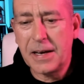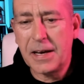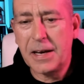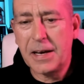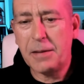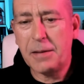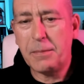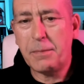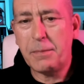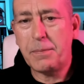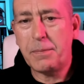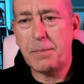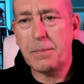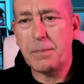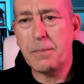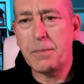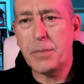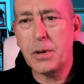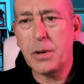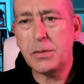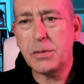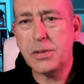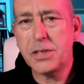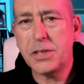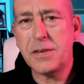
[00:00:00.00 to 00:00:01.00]

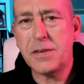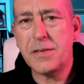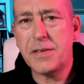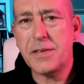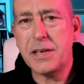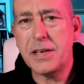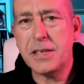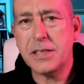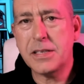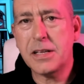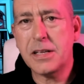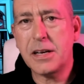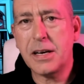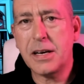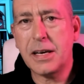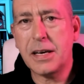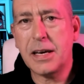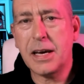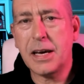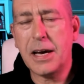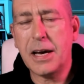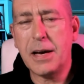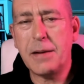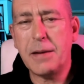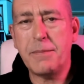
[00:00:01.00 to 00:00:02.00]
But also things
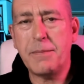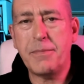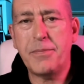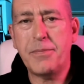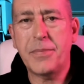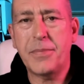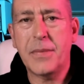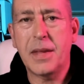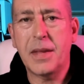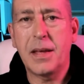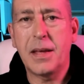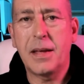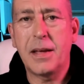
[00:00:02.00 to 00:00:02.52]
like having